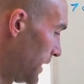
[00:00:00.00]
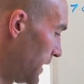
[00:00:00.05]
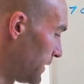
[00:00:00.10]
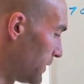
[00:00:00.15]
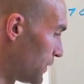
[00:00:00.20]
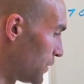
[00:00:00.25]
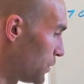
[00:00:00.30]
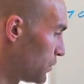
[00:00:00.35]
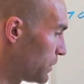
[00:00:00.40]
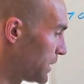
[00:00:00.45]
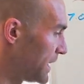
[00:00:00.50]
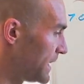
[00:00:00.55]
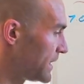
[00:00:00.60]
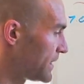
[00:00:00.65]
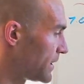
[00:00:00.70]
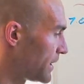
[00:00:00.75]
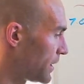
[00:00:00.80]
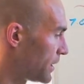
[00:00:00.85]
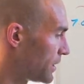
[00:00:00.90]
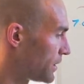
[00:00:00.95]
If you
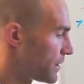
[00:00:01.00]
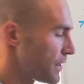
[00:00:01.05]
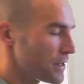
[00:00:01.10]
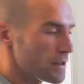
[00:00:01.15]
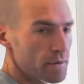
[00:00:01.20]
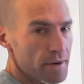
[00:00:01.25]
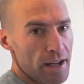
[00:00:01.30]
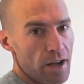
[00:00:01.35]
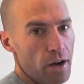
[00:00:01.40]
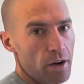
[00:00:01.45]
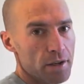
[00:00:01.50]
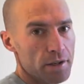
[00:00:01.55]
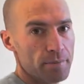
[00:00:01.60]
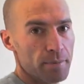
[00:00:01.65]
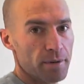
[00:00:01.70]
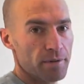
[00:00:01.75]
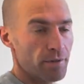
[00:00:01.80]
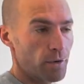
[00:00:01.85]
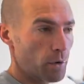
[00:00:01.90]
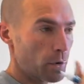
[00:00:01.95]
eat 3 hours
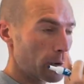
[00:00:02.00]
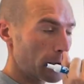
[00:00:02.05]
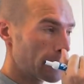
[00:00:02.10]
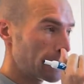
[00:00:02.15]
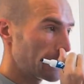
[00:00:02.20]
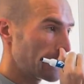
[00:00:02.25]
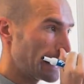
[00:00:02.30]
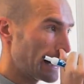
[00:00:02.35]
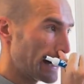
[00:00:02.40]
before,